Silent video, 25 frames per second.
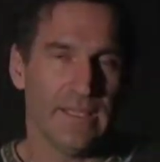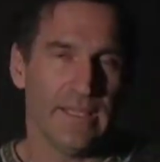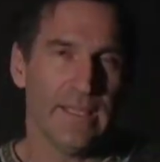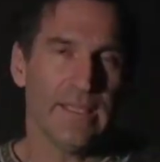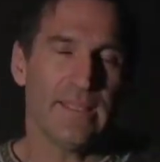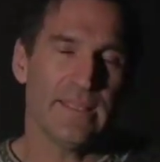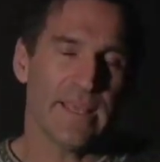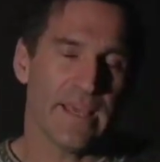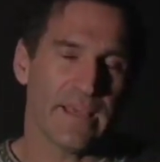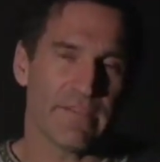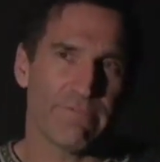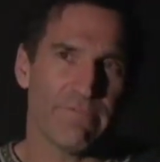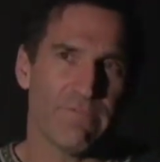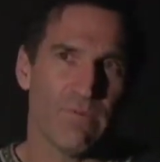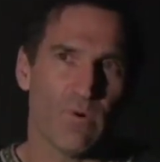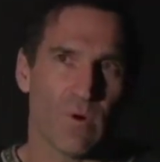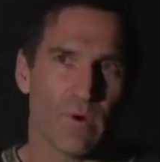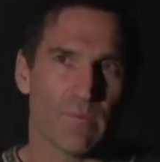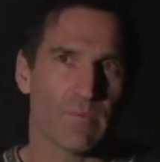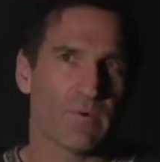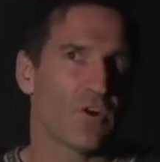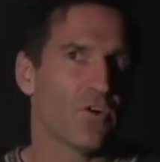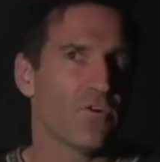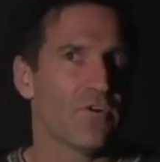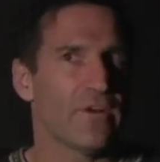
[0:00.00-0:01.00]
in that form
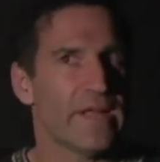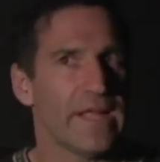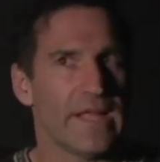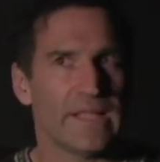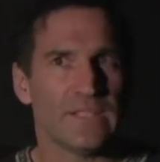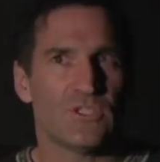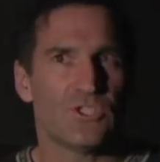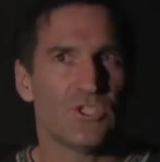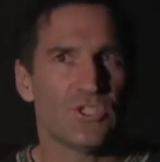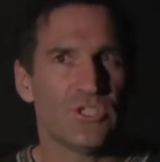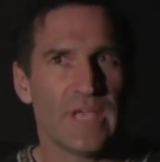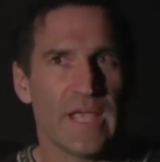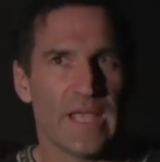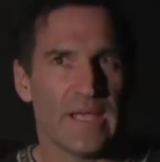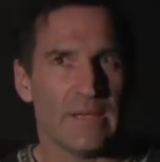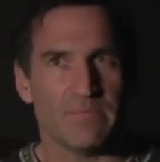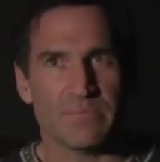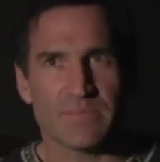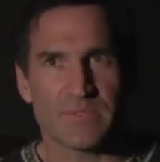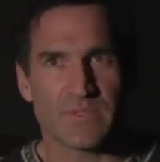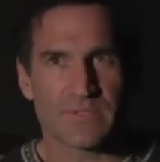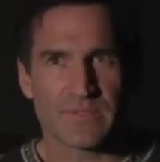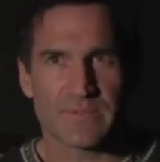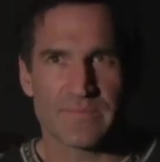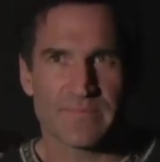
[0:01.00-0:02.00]
creates
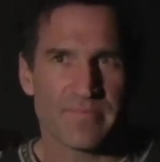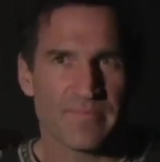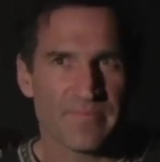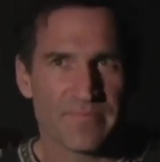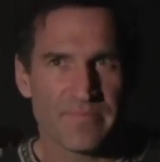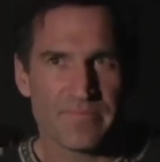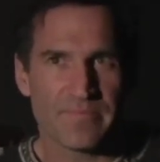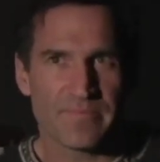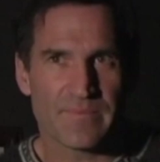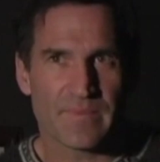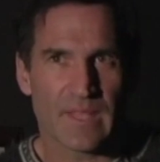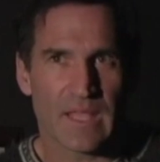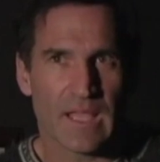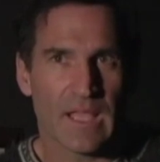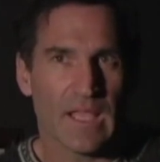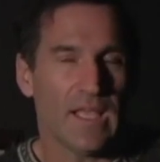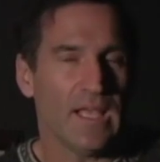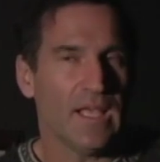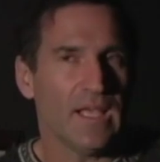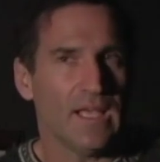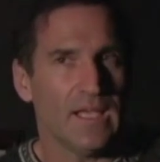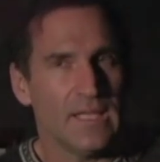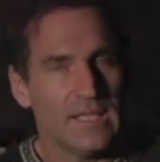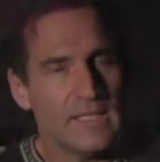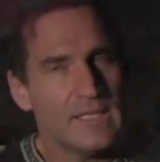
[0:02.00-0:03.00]
shapes.
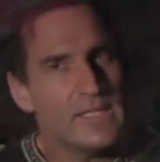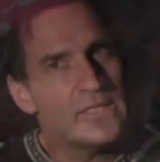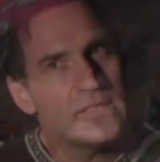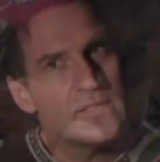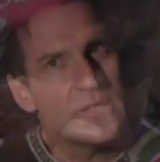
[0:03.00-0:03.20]
And in